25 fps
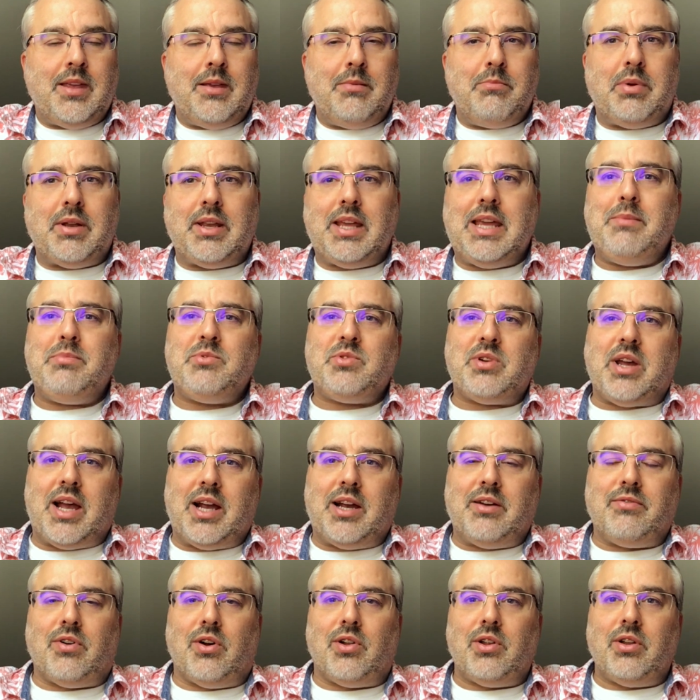But keep
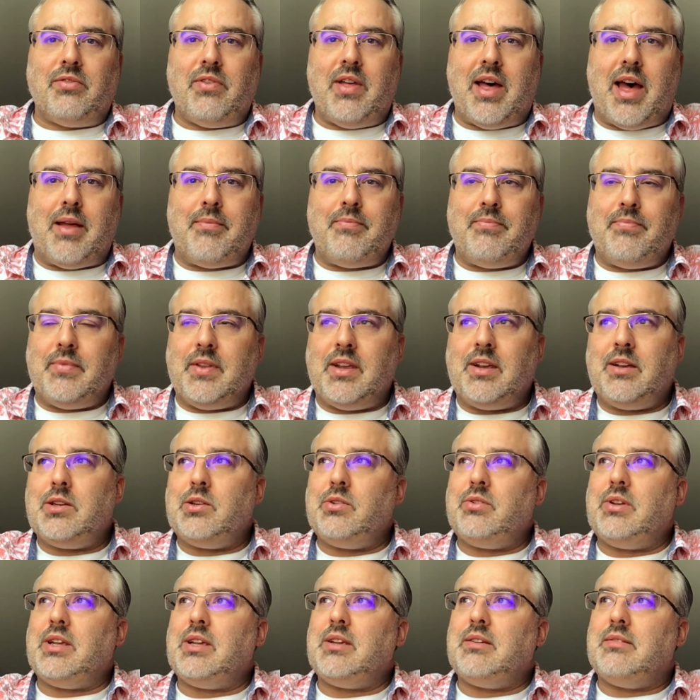track of all of that,
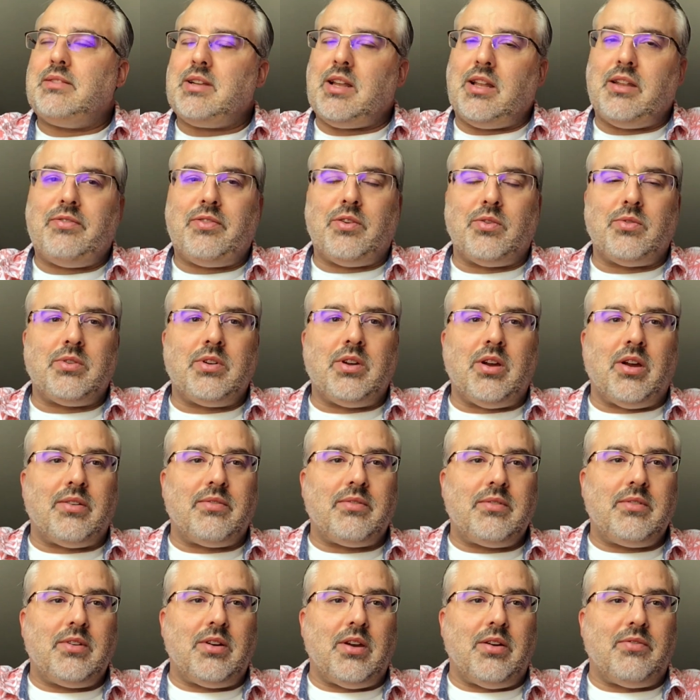including telephone
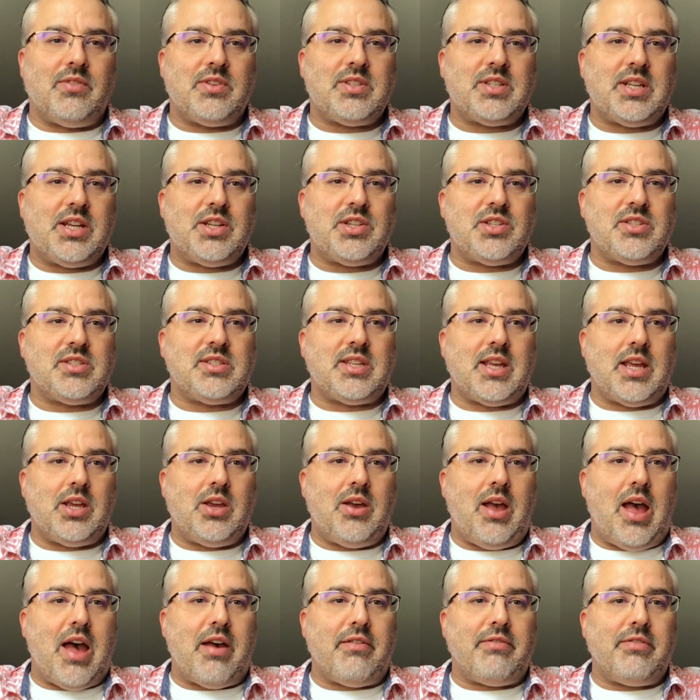conversations that you
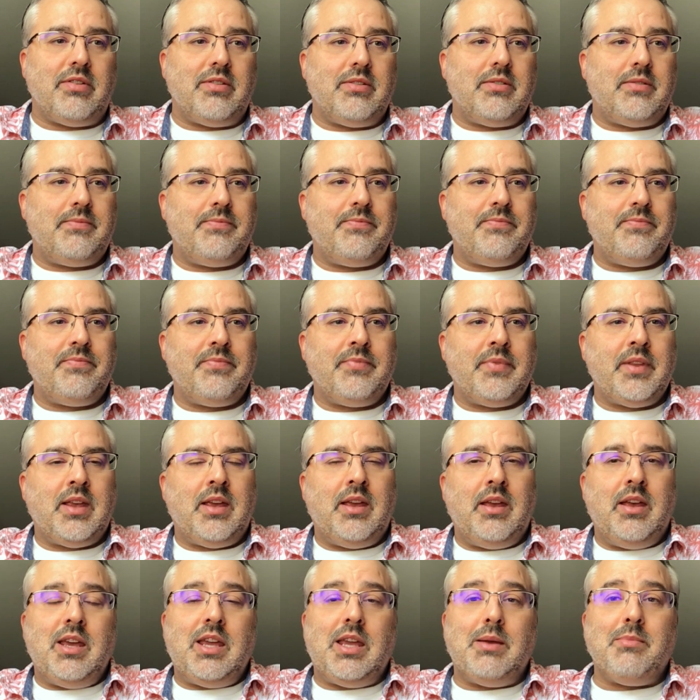have.
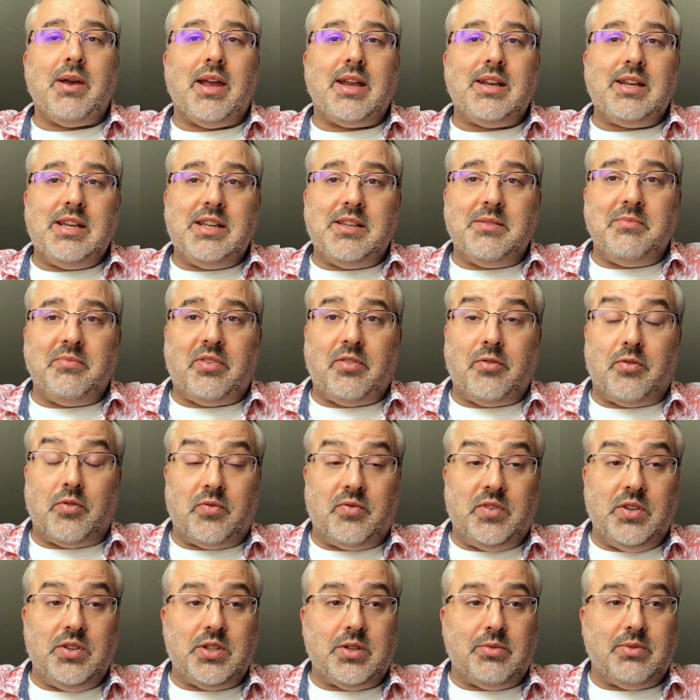You might need them for
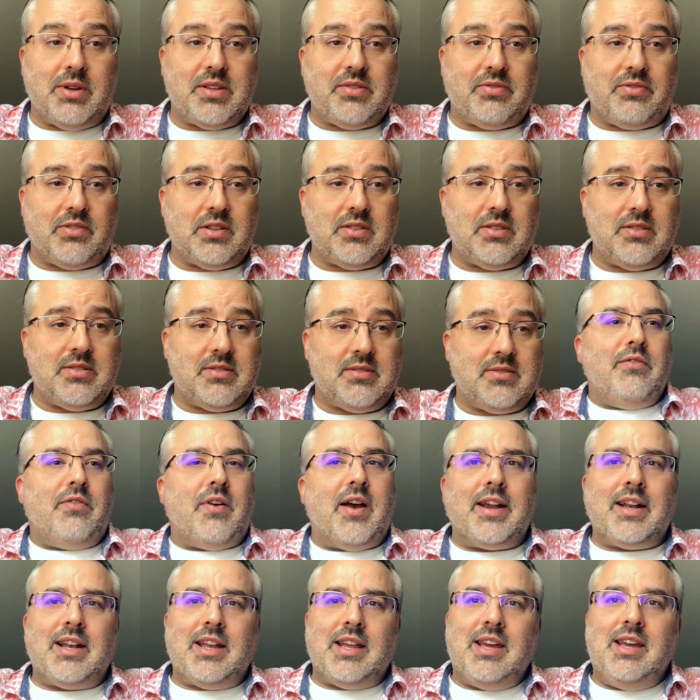future reference.
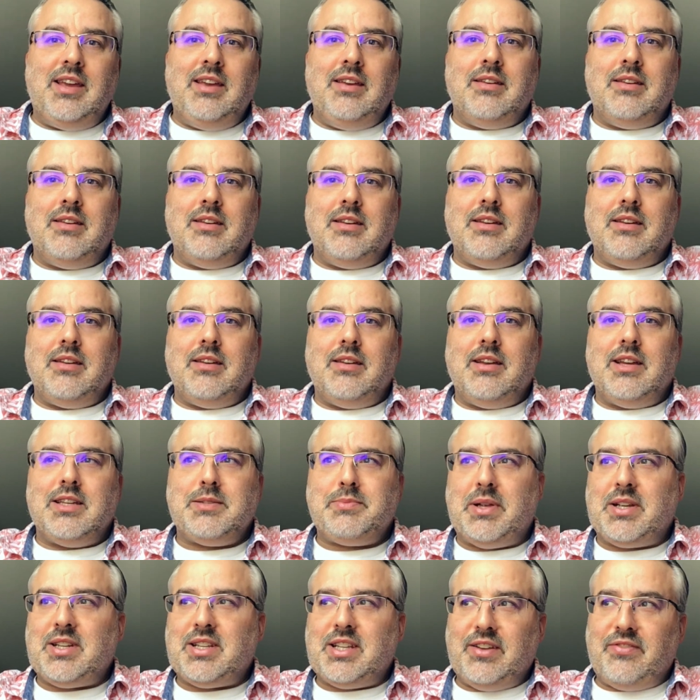Finally,
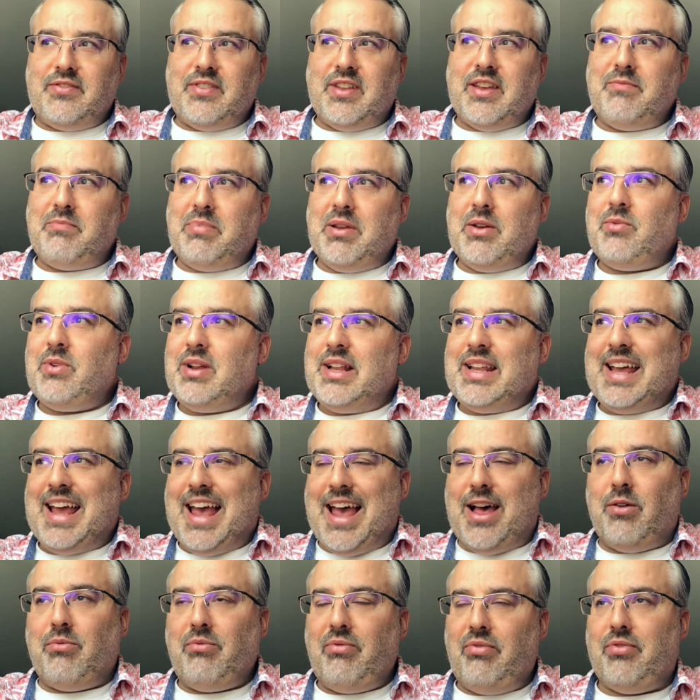especially if they've been really
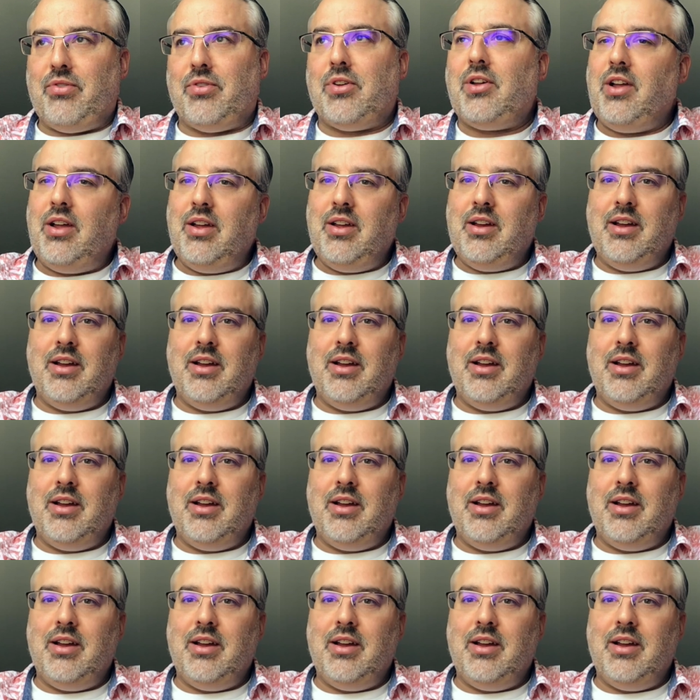helpful,